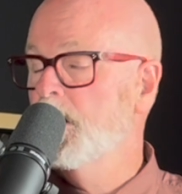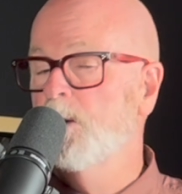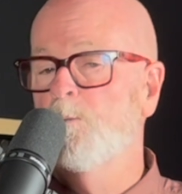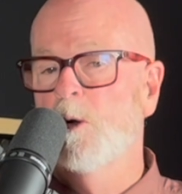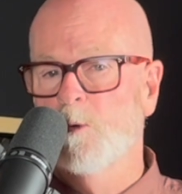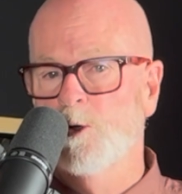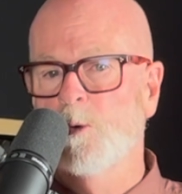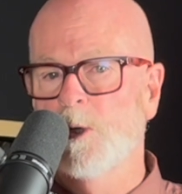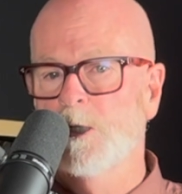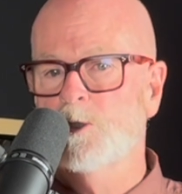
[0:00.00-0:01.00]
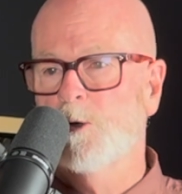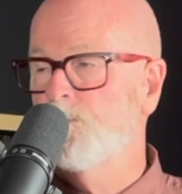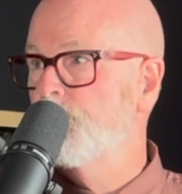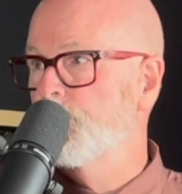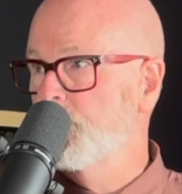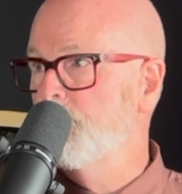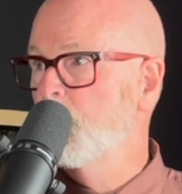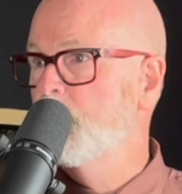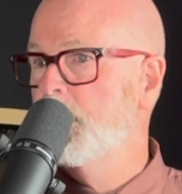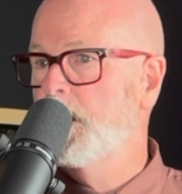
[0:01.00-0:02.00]
and what we're doing is good for the
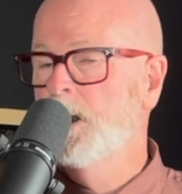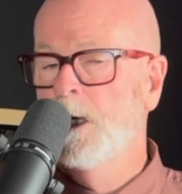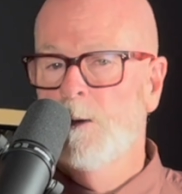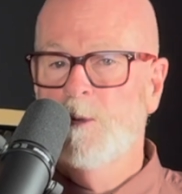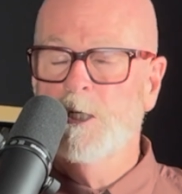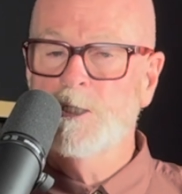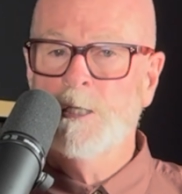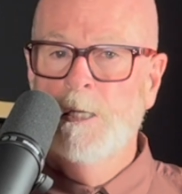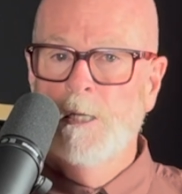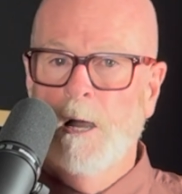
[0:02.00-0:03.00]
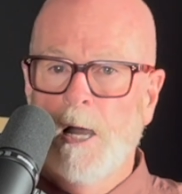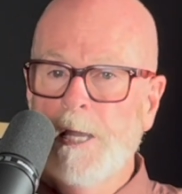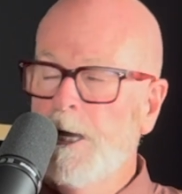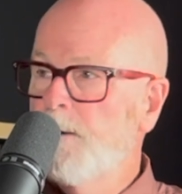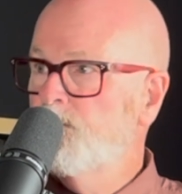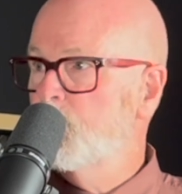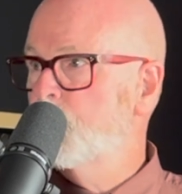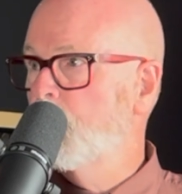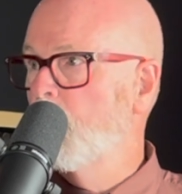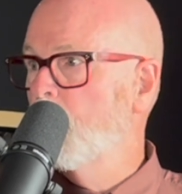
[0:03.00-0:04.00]
community, because I have to
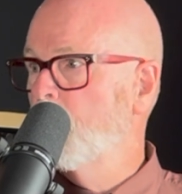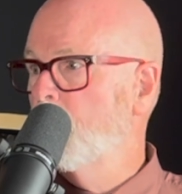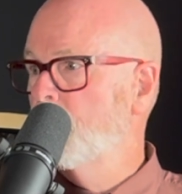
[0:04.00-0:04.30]
show